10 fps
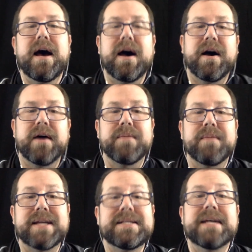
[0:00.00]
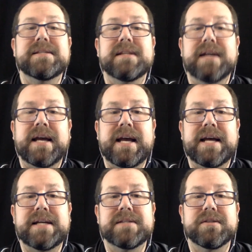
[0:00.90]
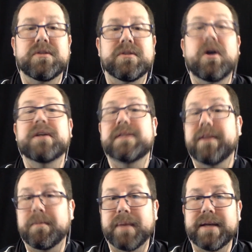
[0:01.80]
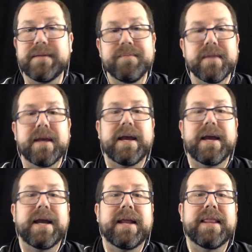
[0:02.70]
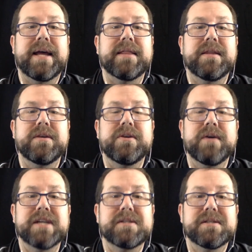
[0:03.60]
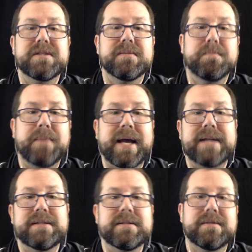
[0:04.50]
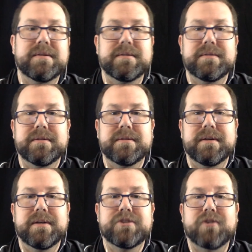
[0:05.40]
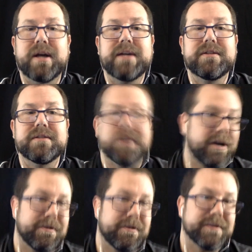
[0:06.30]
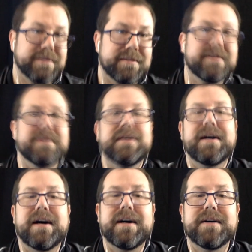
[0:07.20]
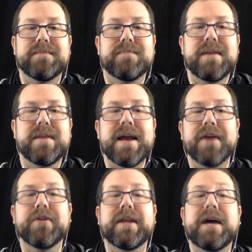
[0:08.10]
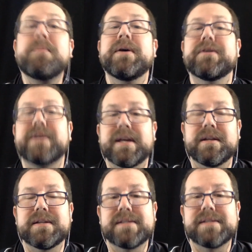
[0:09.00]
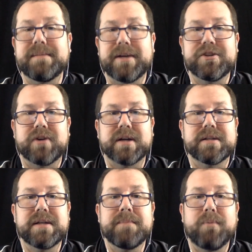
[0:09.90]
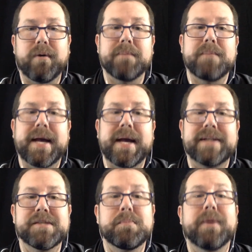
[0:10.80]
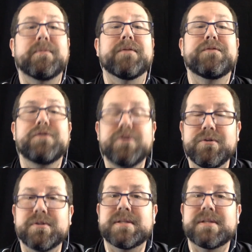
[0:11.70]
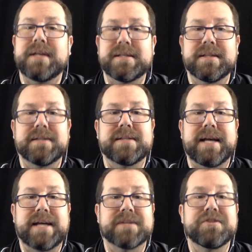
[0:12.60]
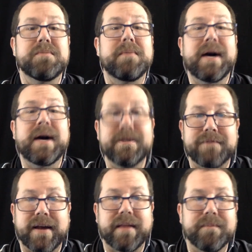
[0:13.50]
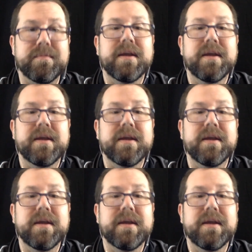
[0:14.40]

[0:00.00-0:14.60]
that Tesla has lost their bid, and that the U.S. Patent Trial Office not only upheld Nikola semi-truck important patents, but refused Tesla's ask to modify them.